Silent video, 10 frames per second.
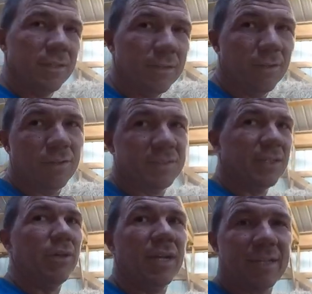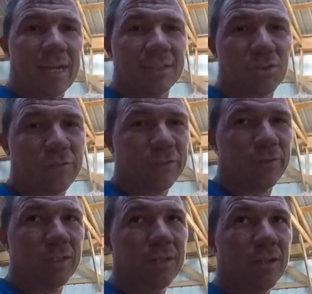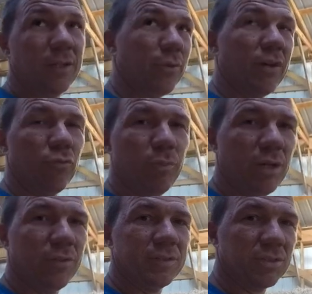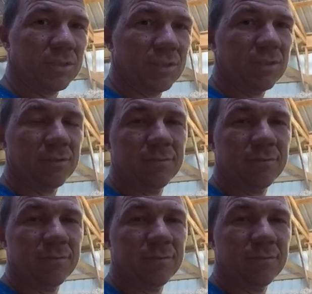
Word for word: you know, let's say we had a catastrophic failure. I didn't want to have a bale that's just gonna